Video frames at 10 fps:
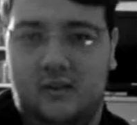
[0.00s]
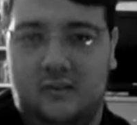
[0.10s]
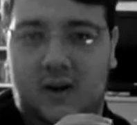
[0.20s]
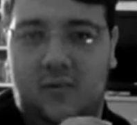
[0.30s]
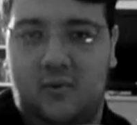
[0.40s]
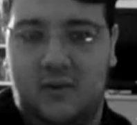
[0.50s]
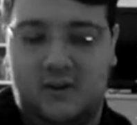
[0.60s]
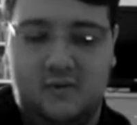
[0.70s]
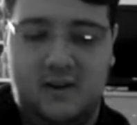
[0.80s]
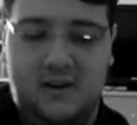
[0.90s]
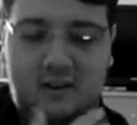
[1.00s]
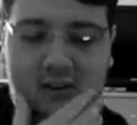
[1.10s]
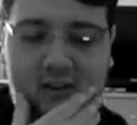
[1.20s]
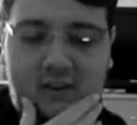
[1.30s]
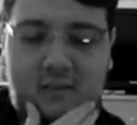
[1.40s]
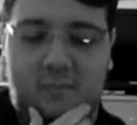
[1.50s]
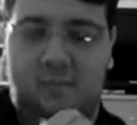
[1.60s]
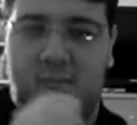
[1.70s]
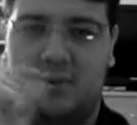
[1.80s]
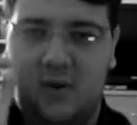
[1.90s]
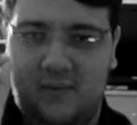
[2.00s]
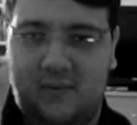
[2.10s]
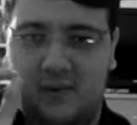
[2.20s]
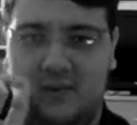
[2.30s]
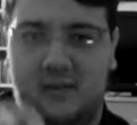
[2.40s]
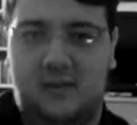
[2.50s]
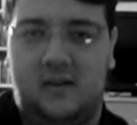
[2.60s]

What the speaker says: of Robert Rodriguez, it's perfect